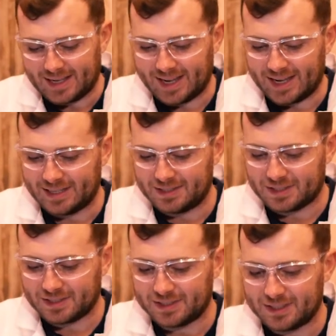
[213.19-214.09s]
and
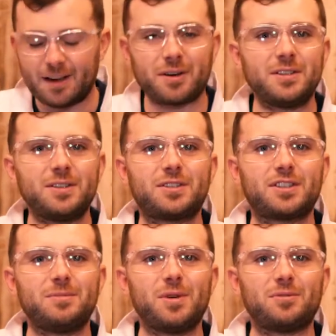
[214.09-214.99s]
I'm going to do
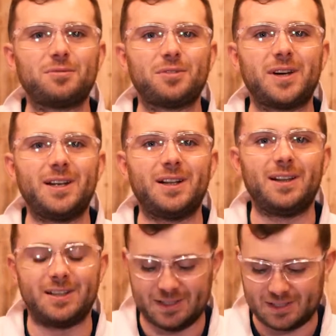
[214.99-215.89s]
some
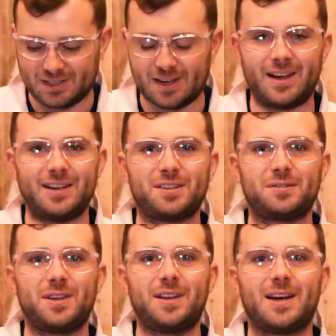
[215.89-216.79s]
real science
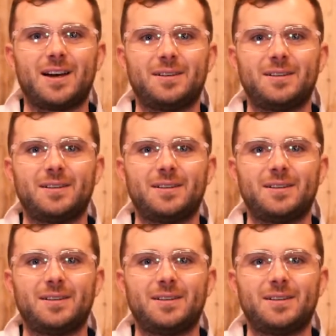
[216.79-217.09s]
for you now.